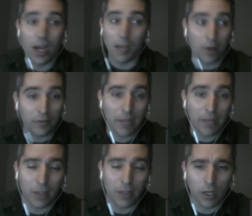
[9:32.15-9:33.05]
I'm off
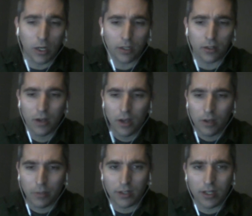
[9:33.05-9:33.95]
that bandwagon,
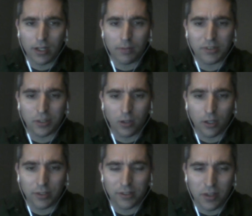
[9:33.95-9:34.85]
but I think I'm still
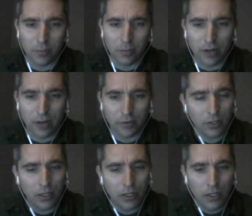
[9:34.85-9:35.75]
on the Sam
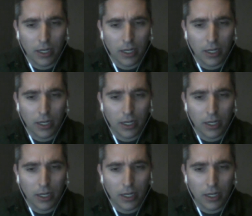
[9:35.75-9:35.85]
Bradford.